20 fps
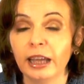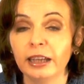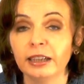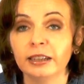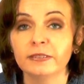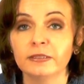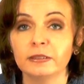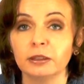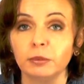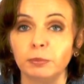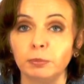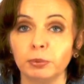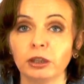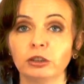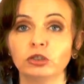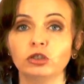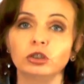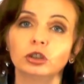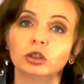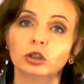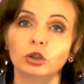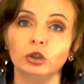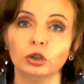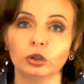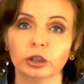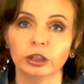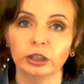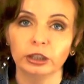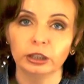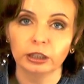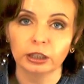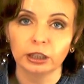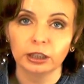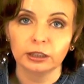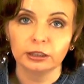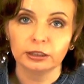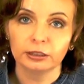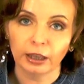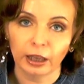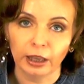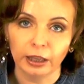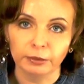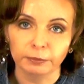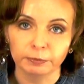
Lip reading: is the pressure cooking time.